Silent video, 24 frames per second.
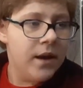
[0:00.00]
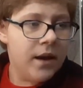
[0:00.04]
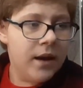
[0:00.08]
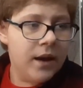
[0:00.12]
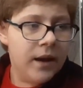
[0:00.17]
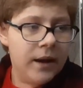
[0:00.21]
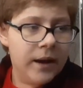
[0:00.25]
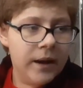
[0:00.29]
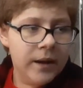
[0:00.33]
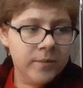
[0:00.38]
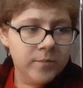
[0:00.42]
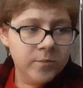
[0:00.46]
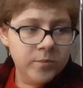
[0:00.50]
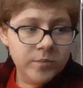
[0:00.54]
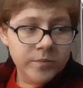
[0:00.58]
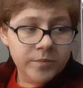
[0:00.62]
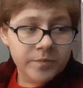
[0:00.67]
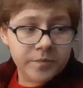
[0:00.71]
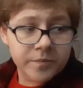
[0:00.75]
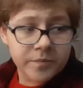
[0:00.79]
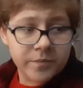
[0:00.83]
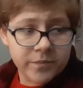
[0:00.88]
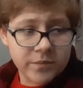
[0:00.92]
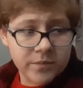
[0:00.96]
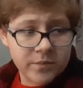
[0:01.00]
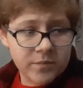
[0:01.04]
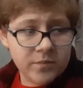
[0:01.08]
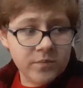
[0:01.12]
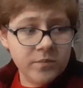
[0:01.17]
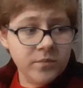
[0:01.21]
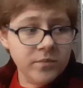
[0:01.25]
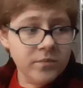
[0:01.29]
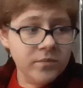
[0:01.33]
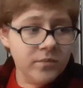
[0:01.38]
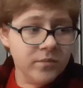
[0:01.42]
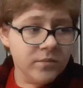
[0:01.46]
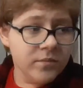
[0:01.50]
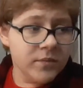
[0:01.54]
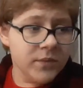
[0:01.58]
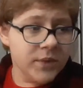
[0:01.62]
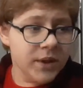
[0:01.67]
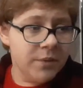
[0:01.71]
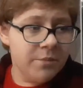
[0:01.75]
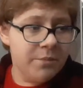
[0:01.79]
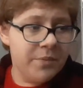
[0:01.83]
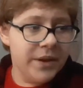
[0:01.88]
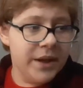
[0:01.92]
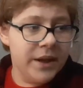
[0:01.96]

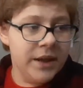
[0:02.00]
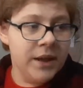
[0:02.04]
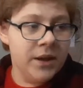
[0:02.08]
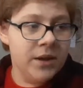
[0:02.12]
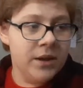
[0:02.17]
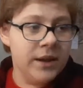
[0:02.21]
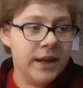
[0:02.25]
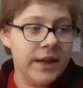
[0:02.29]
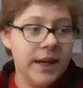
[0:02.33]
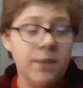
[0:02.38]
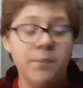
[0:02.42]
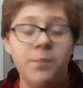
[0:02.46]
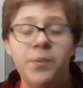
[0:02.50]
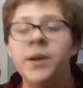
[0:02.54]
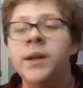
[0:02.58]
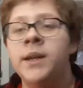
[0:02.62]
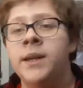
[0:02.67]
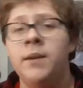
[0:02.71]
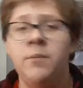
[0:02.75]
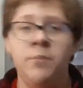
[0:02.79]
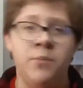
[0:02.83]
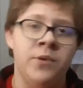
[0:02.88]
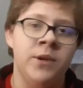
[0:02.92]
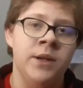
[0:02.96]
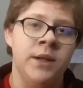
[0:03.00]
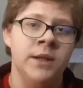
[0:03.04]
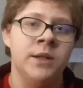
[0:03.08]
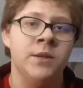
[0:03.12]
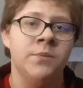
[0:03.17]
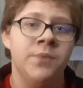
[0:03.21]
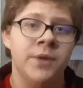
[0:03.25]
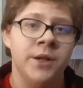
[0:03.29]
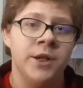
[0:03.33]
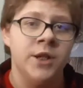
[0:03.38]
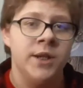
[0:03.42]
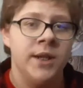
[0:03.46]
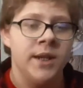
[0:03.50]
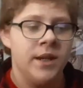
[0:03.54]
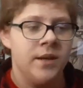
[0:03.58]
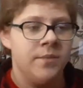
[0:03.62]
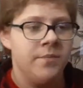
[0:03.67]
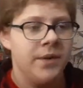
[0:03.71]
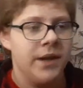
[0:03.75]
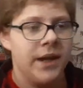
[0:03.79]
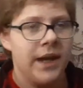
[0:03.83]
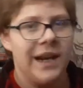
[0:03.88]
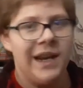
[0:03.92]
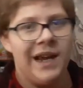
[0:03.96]
But like input is appreciated.
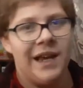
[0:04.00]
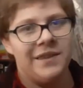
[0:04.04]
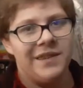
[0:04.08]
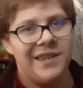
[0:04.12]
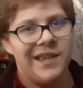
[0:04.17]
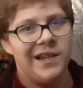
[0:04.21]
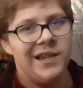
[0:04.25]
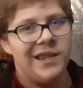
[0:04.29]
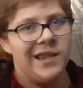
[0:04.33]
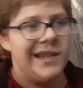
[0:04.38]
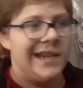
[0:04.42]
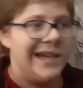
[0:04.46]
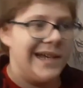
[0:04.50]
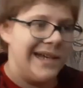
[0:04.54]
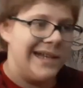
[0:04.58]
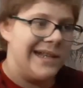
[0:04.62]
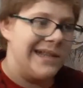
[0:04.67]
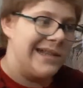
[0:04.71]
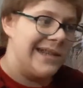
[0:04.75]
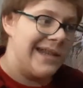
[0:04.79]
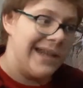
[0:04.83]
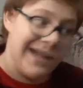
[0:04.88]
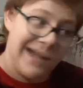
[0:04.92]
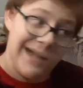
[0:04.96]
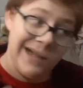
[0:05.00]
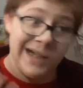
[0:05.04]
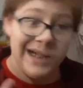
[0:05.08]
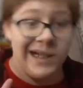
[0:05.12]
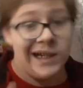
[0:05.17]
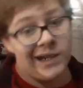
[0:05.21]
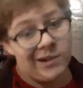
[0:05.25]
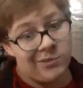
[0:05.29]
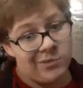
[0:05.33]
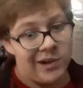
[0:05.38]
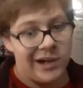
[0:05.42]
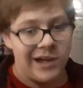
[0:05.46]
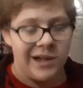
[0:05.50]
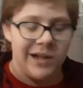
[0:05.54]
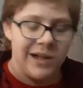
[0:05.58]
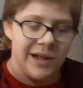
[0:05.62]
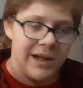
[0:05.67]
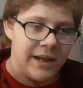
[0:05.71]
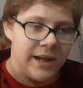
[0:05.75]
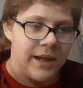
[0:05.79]
But kind of at the end of the day, it's like, well,